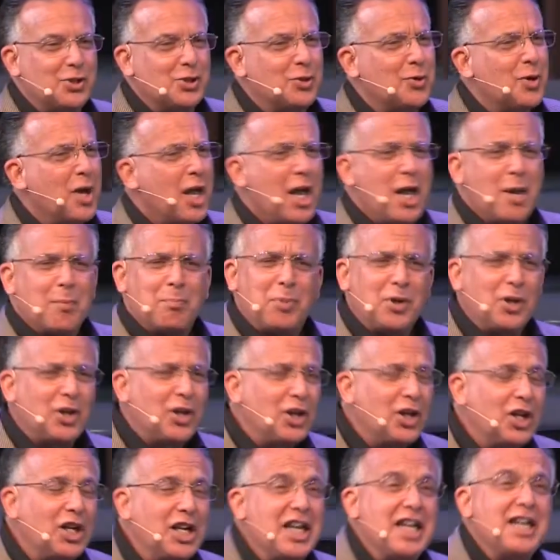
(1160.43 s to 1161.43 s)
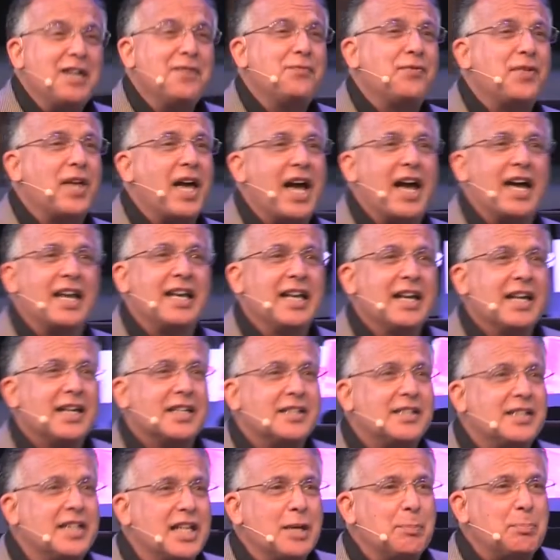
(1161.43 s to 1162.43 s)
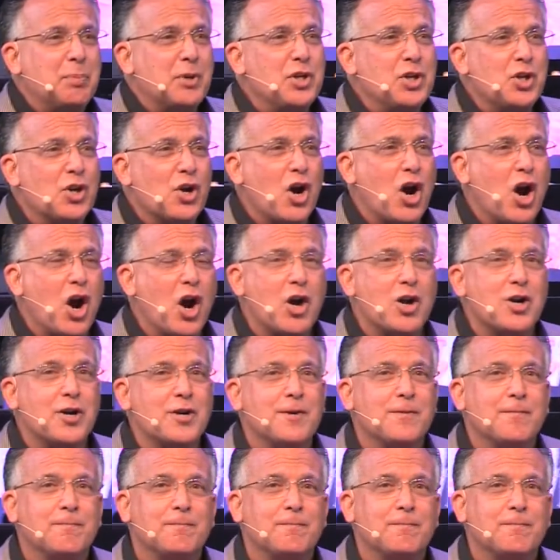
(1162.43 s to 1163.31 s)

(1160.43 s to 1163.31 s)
you. Believe that deep in your heart.